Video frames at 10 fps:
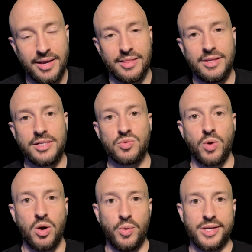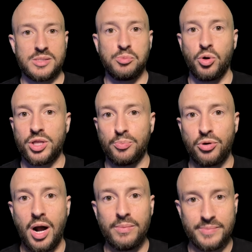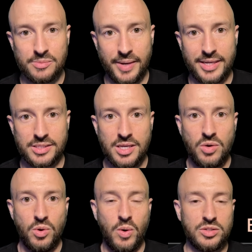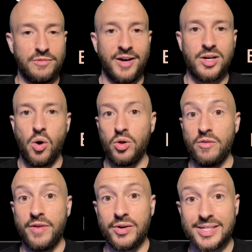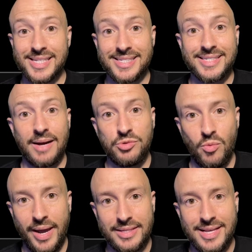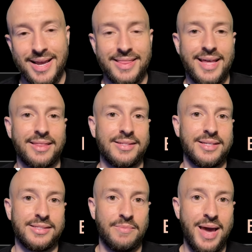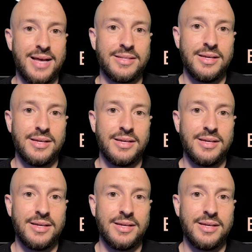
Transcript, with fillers: This is where we explore the problem space. We want to find all the various subdomains that the system has.